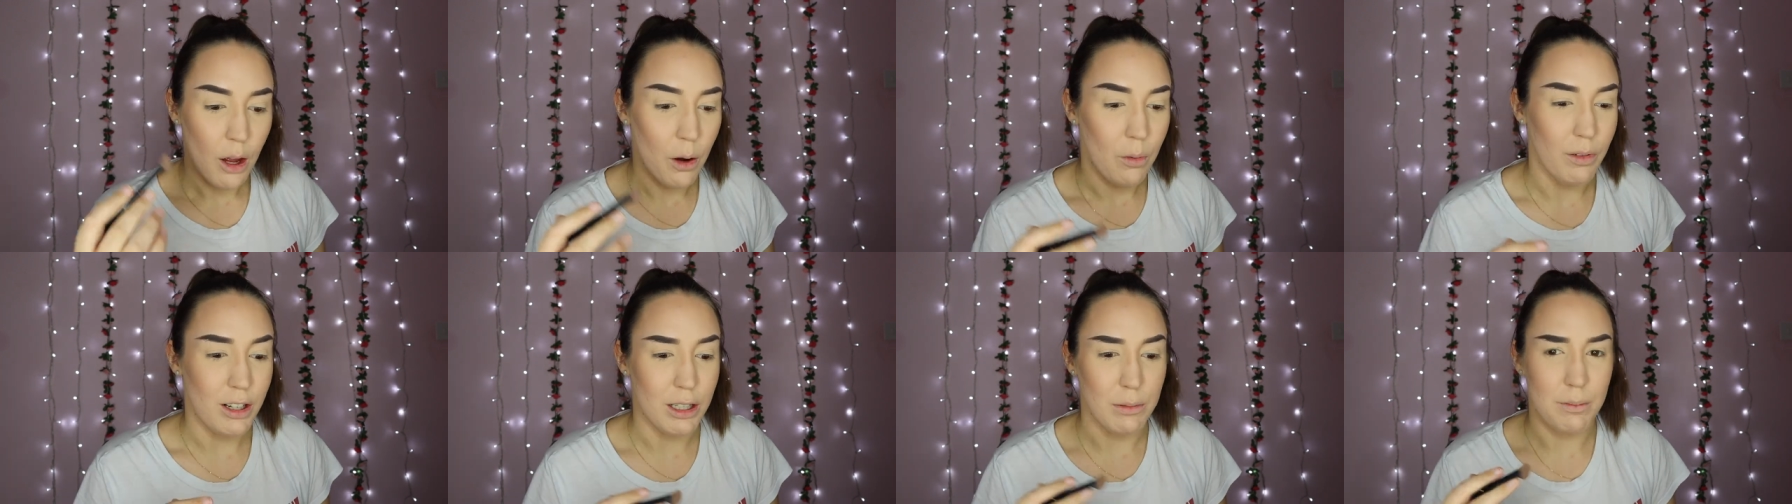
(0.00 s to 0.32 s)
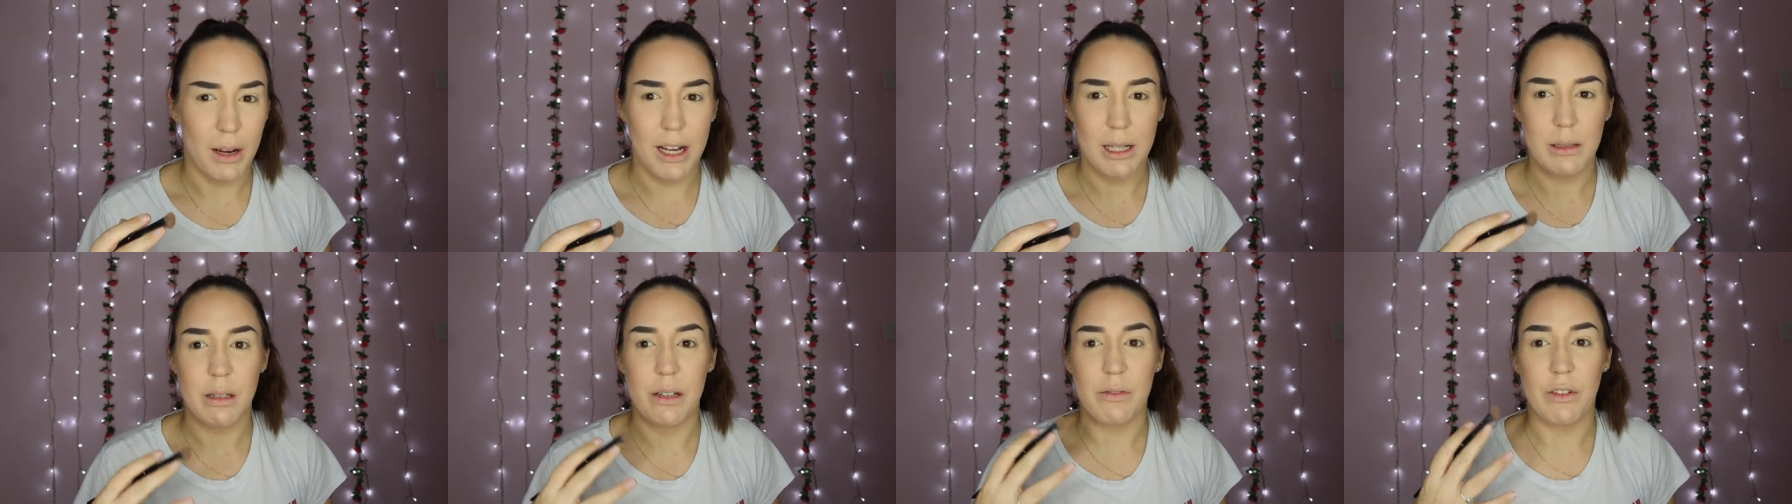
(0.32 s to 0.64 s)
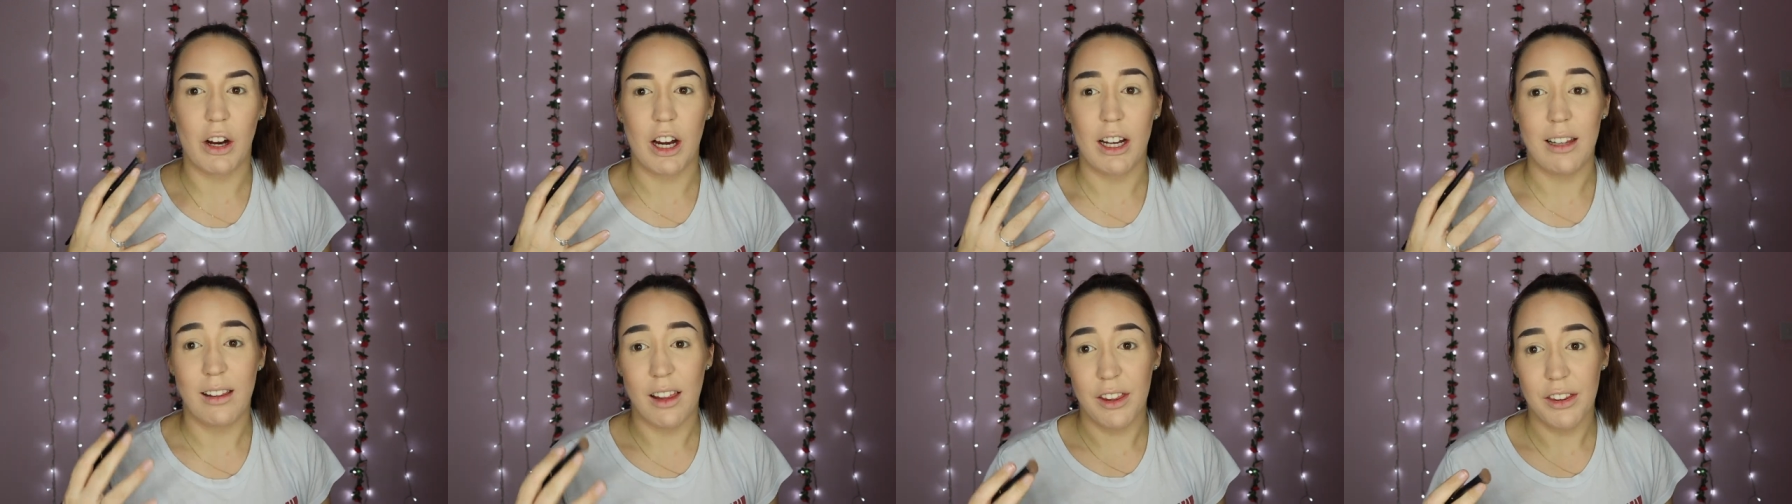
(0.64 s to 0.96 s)
which makes you
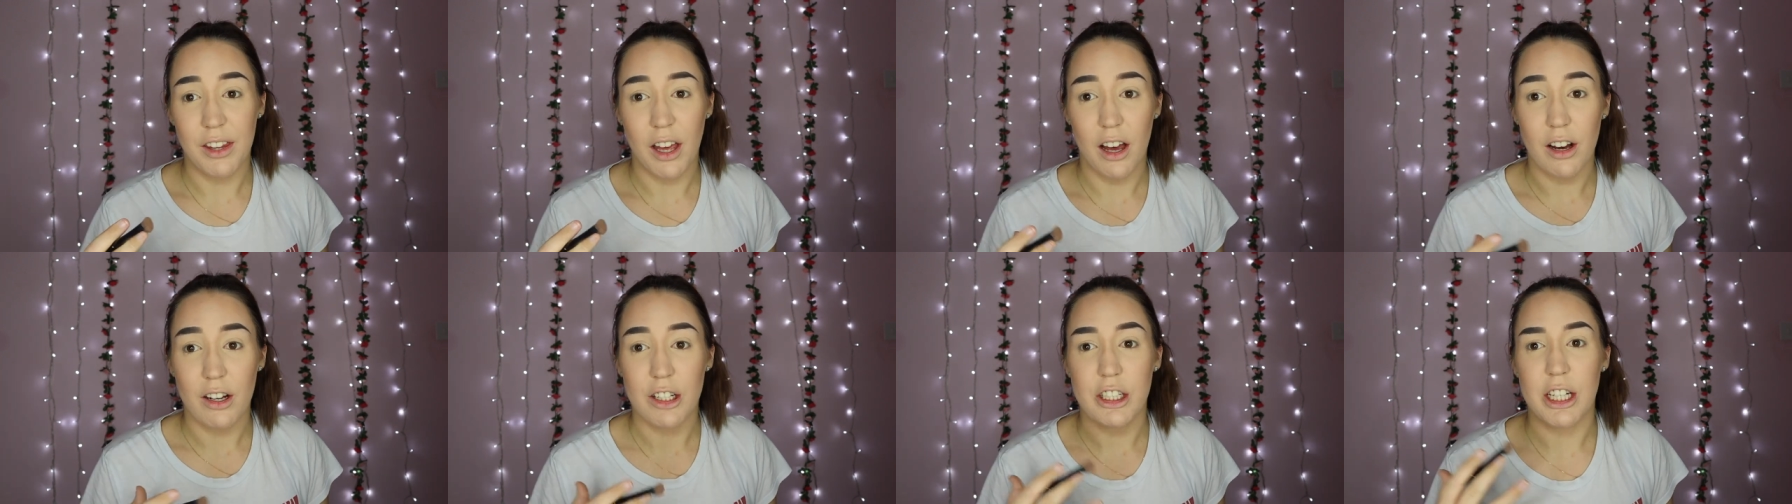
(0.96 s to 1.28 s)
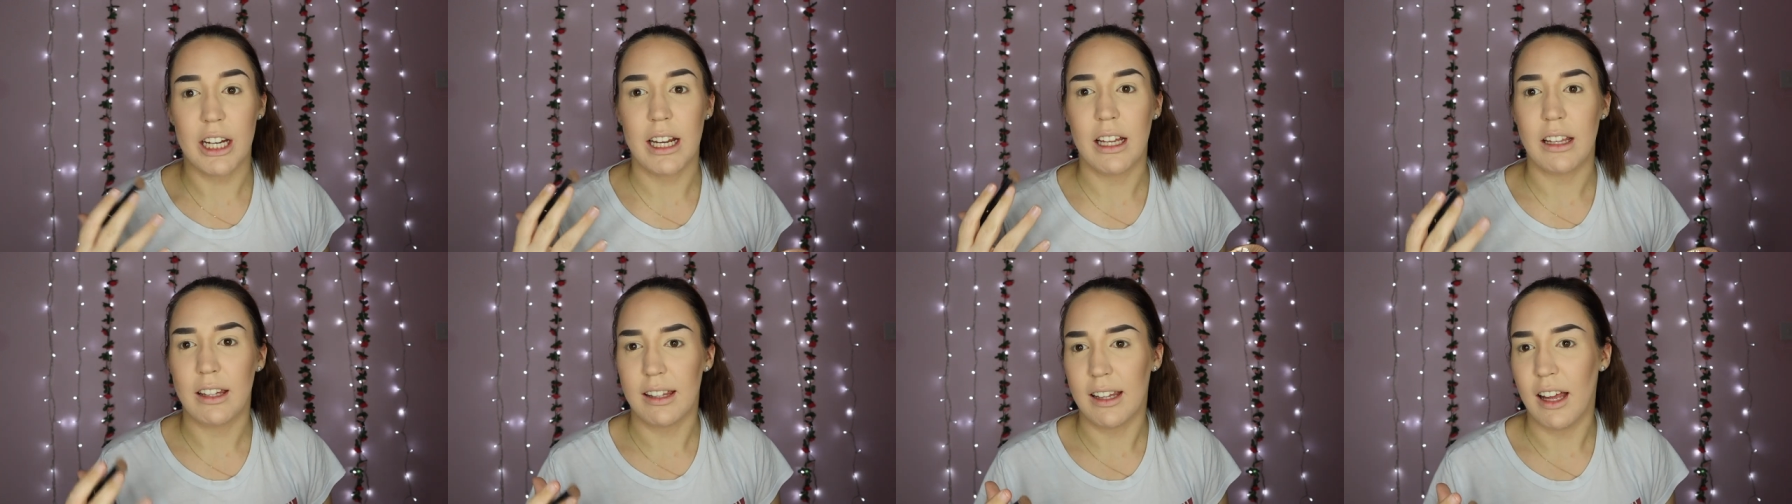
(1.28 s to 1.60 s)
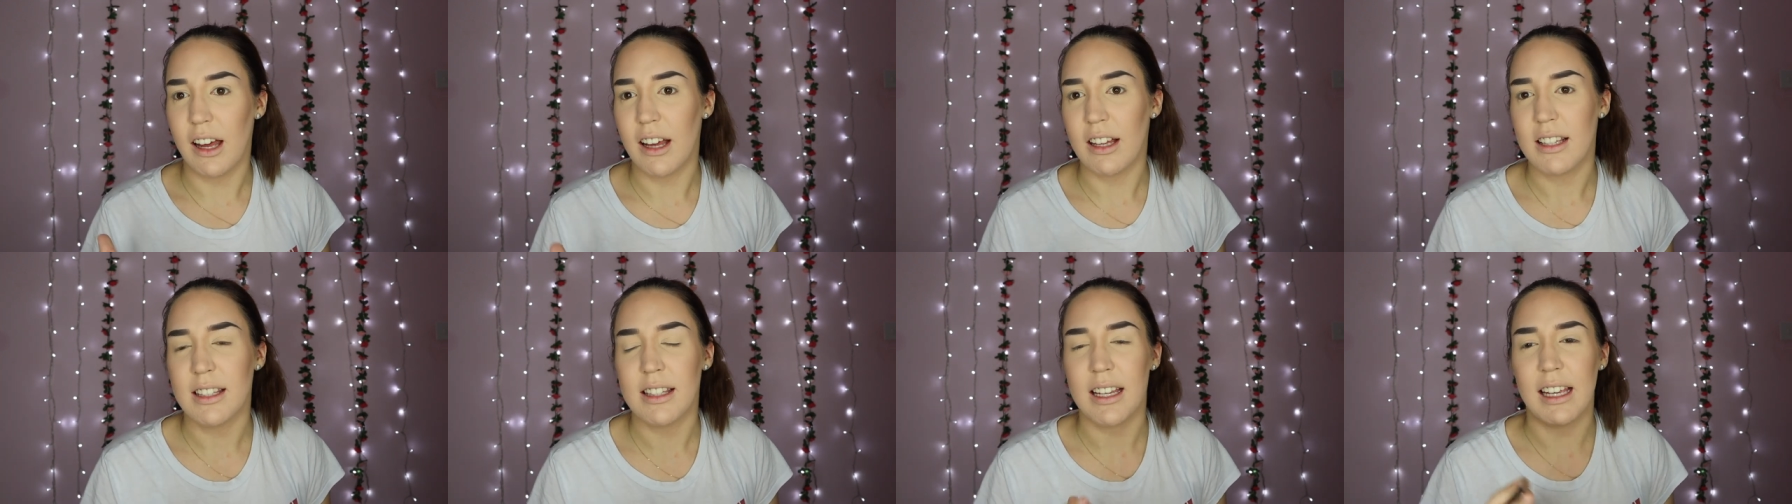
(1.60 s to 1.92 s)
very lethargic,
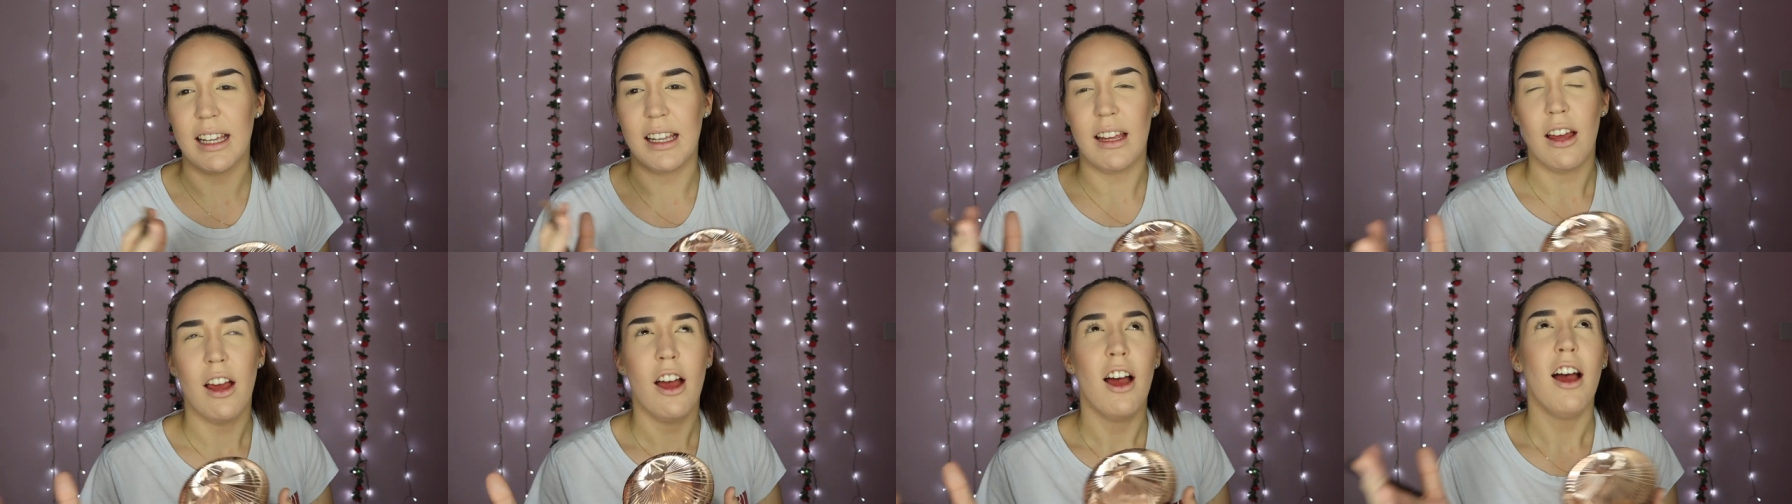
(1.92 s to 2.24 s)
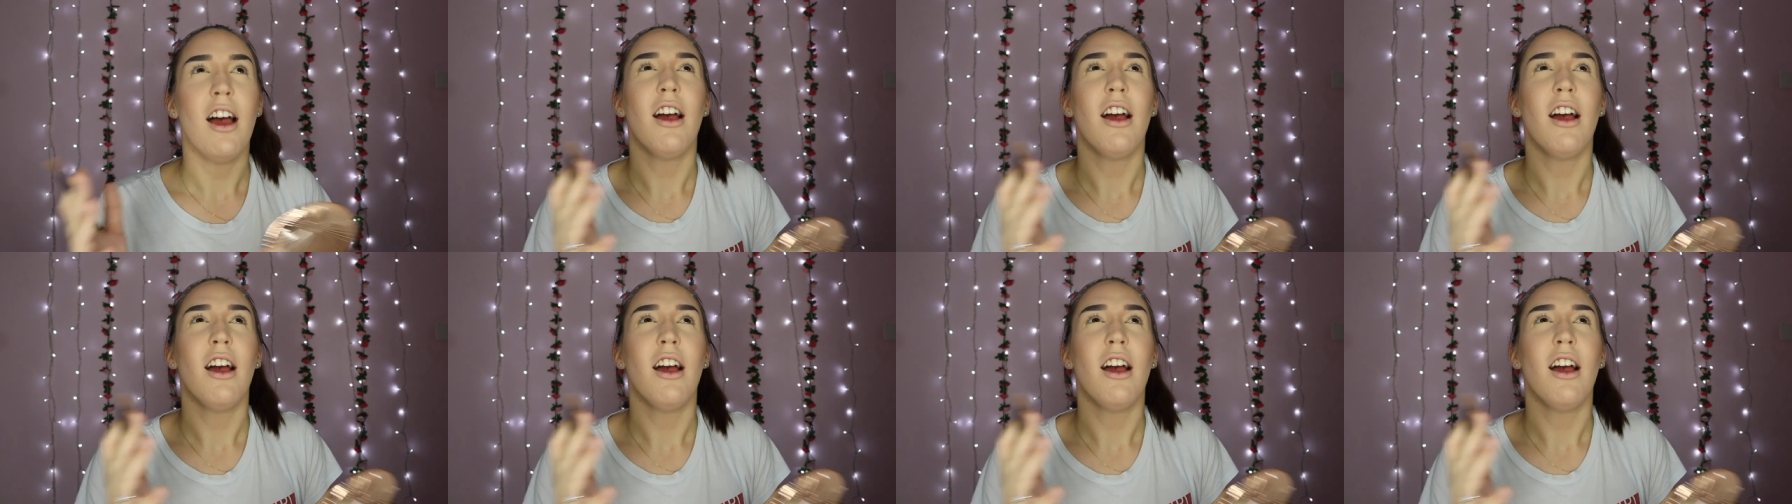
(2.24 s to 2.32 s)
thirsty.